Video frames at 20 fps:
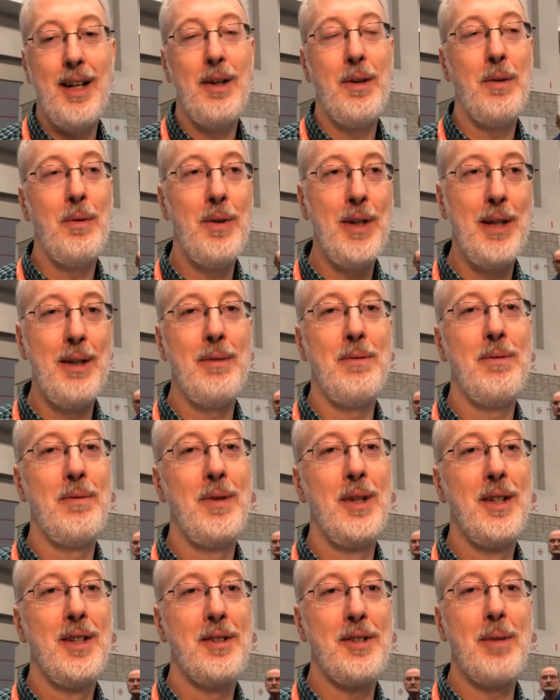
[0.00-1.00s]
when
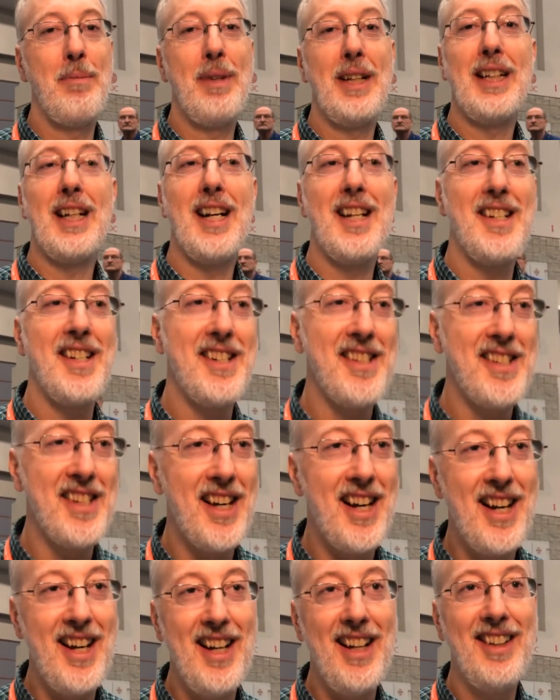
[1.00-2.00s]
something I
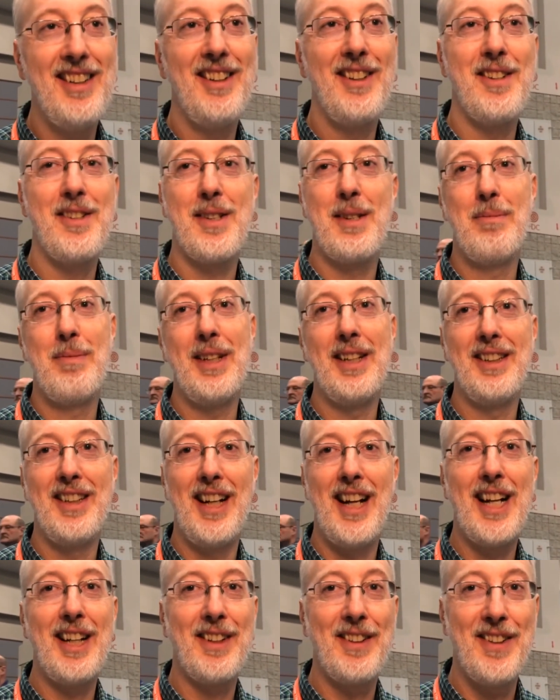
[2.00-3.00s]
design or something that
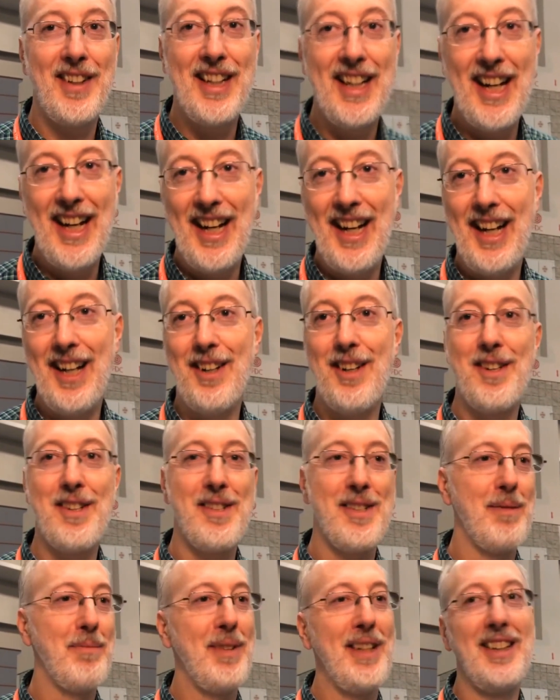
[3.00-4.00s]
I create or
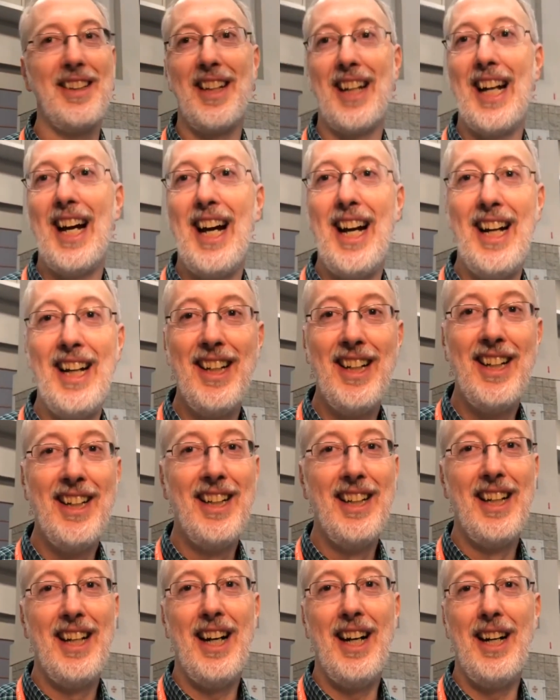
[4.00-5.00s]
something that
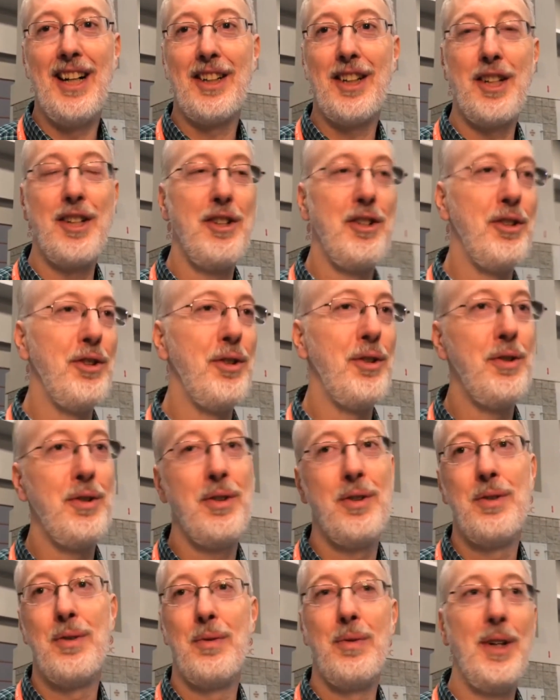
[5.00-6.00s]
I can do
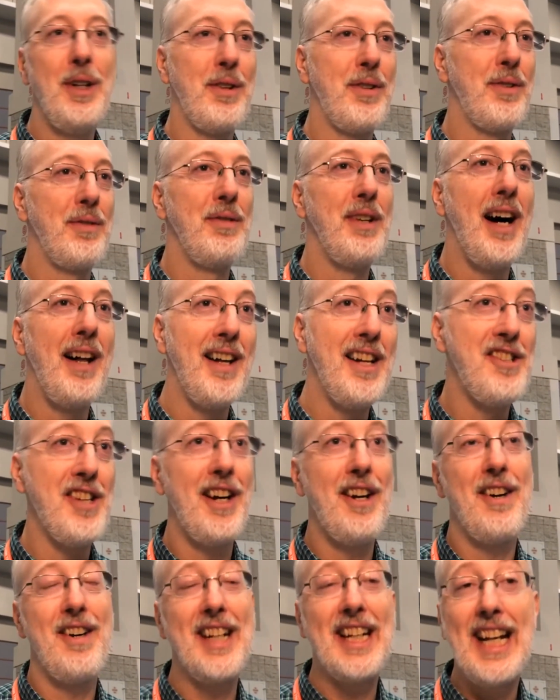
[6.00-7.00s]
with knowledge I
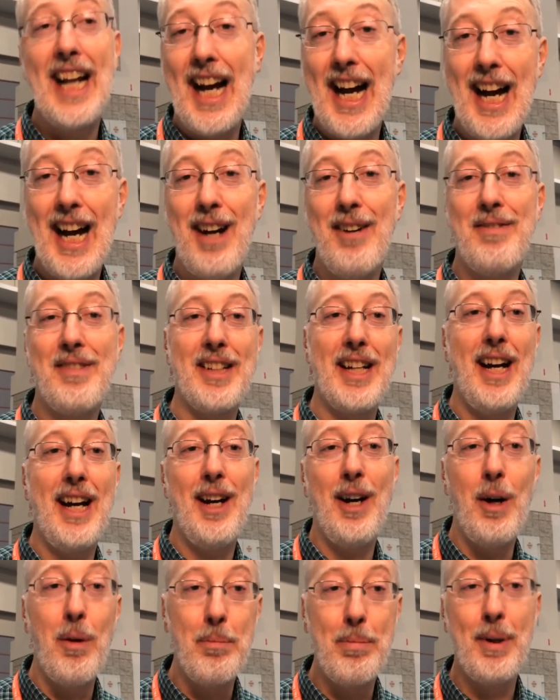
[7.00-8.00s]
already have to
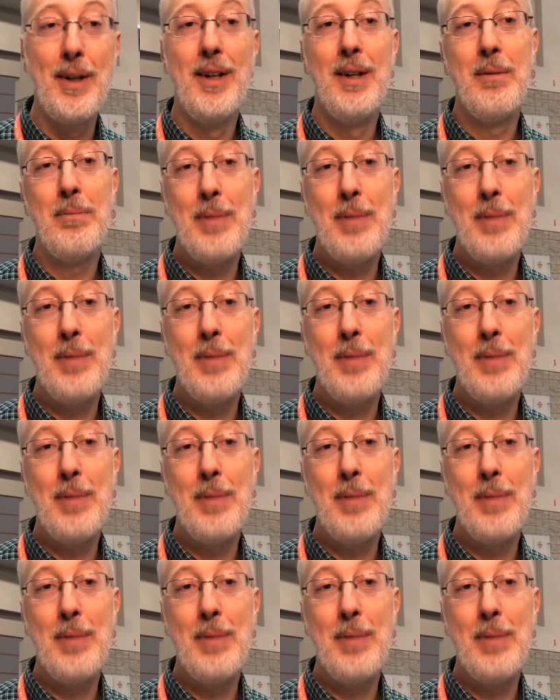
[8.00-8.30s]
help